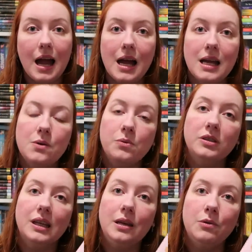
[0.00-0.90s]
I
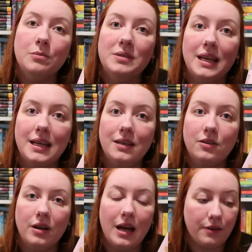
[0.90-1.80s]
will keep you
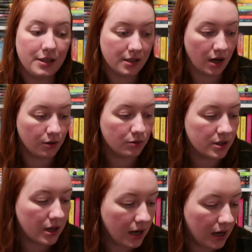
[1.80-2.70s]
updated on how this
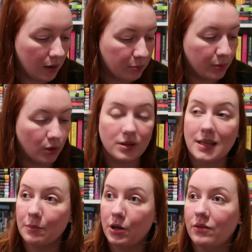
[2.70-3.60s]
goes,
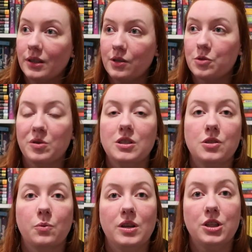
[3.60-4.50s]
but I'm currently on
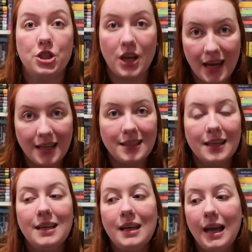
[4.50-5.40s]
sprints with Jade,
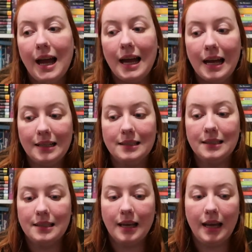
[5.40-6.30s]

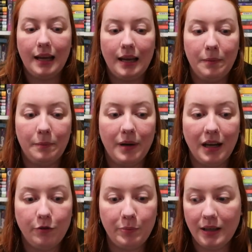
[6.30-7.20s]
and
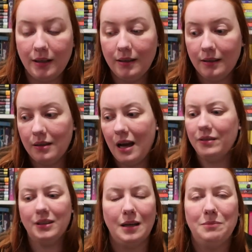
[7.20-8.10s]
I've been
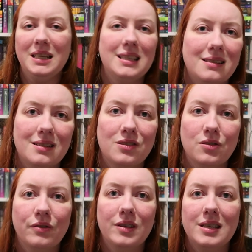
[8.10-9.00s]
having like meetings and
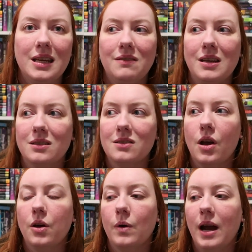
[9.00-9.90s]
stuff this evening,
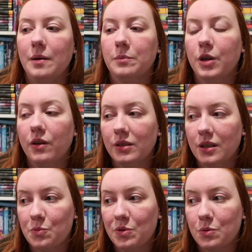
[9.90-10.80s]
so I'm
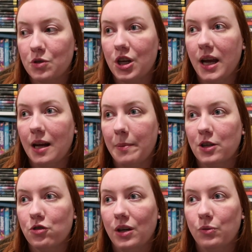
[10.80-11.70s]
currently on sprints with Jade. I
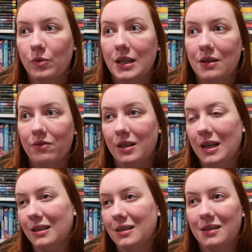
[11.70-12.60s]
might try and read for the
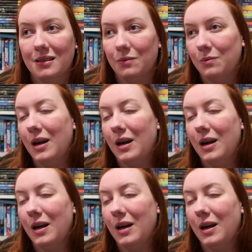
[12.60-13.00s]
next,